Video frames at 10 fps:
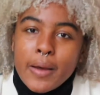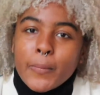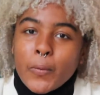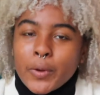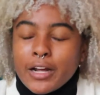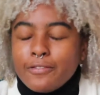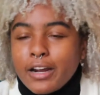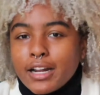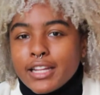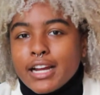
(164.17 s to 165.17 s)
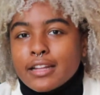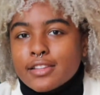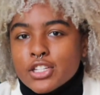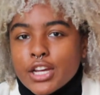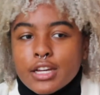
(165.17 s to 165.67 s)
But when I finally got the
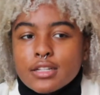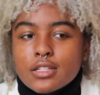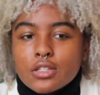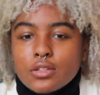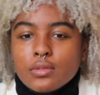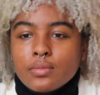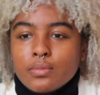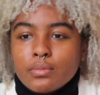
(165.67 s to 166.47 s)
chance to